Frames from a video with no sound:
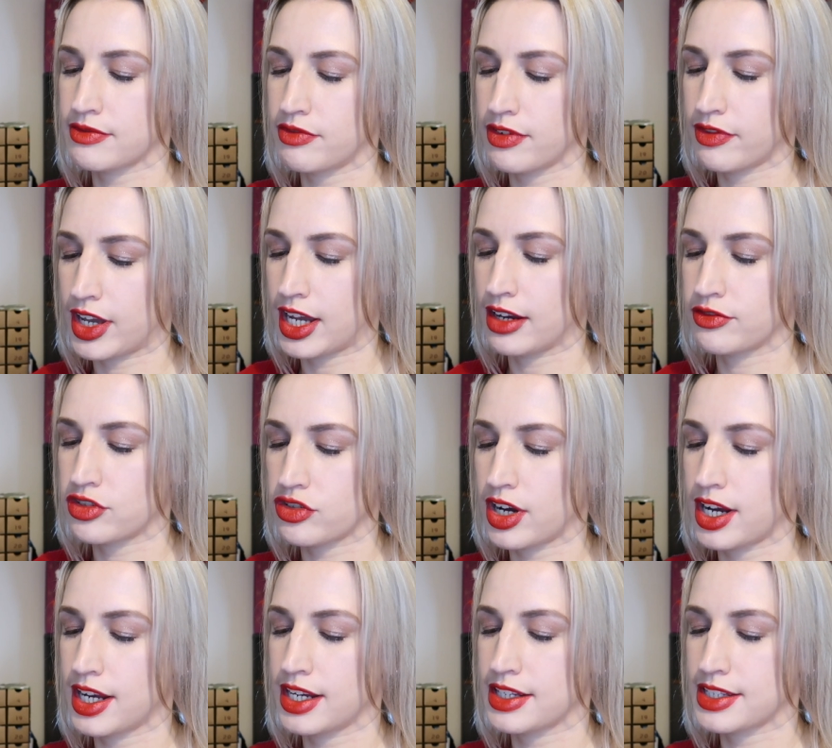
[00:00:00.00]
and revive
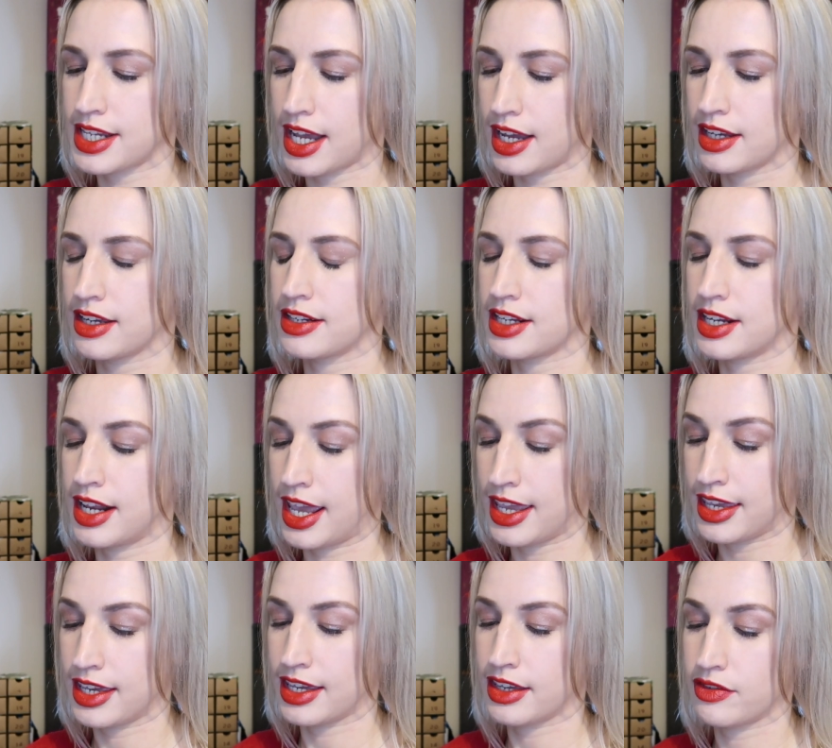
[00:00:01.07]
dry, tired and
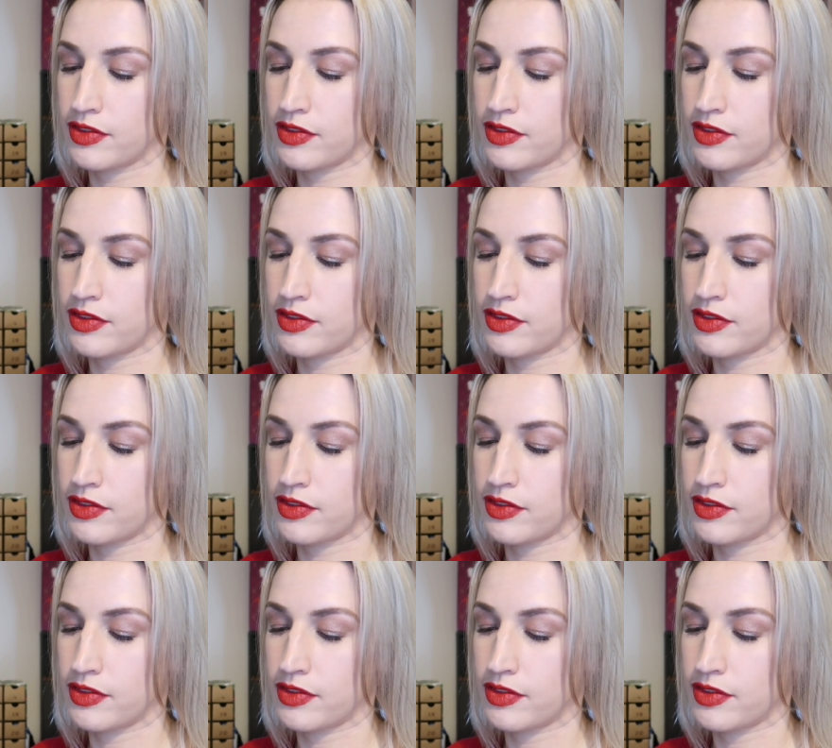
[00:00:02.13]
aching